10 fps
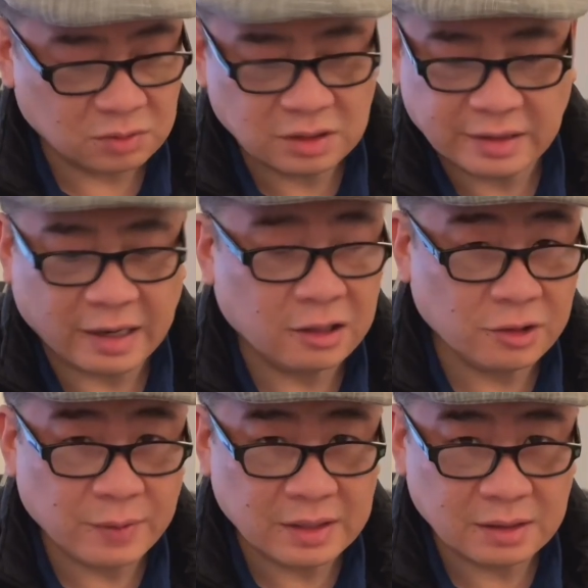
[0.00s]

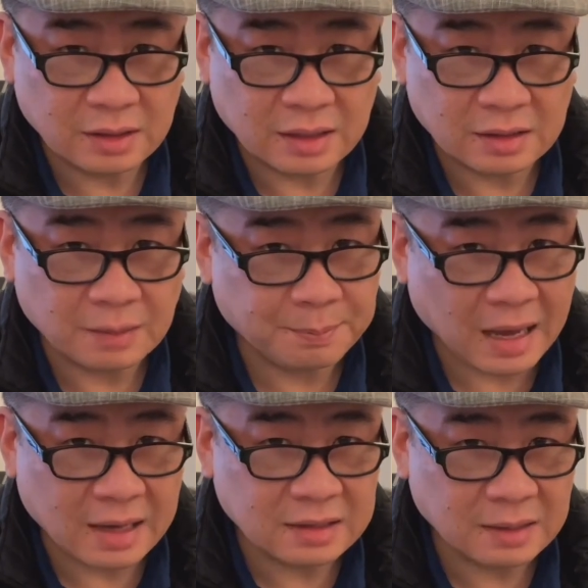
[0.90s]
coloring and the
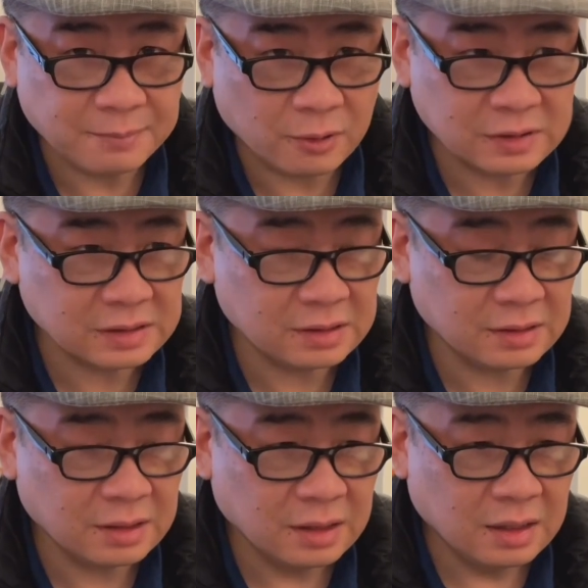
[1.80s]
binding person,